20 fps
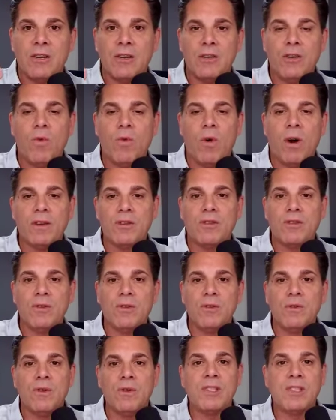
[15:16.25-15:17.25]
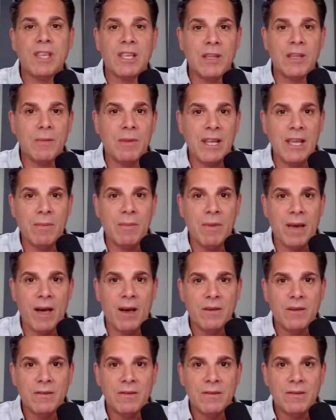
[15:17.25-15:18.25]
you want to send them an
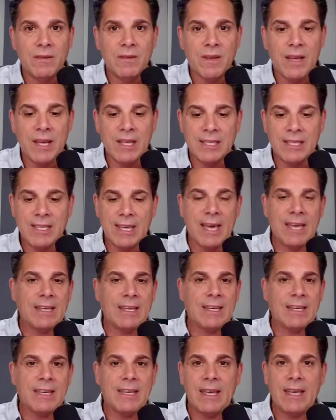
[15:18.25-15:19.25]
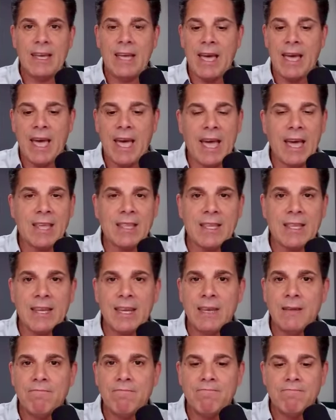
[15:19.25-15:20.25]
email and say, hey,
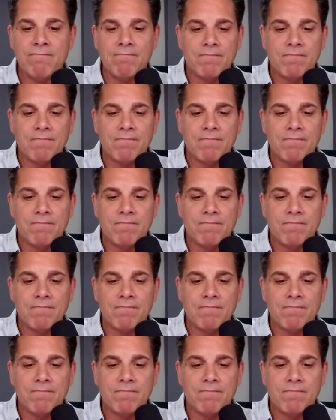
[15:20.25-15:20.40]
Anthony,